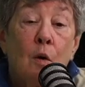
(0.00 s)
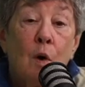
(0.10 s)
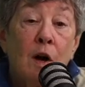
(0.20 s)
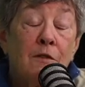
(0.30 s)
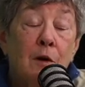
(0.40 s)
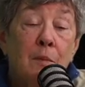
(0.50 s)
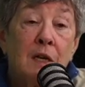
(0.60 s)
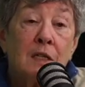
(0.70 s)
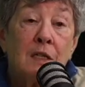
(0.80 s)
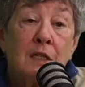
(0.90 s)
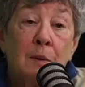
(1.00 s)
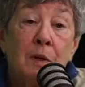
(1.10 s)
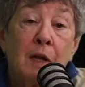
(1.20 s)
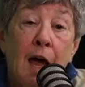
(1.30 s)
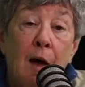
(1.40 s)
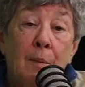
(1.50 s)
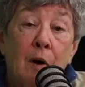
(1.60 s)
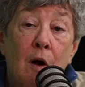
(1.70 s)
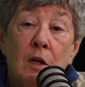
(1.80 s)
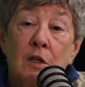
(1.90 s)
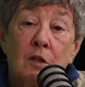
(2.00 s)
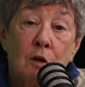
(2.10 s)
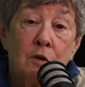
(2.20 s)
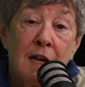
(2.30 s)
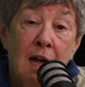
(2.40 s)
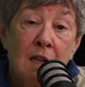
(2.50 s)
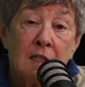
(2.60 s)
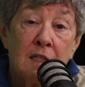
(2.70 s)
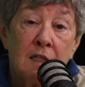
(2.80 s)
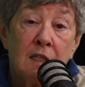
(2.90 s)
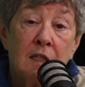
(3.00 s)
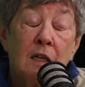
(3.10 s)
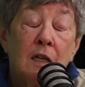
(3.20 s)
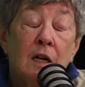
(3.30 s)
One of them is a simple app called Totality,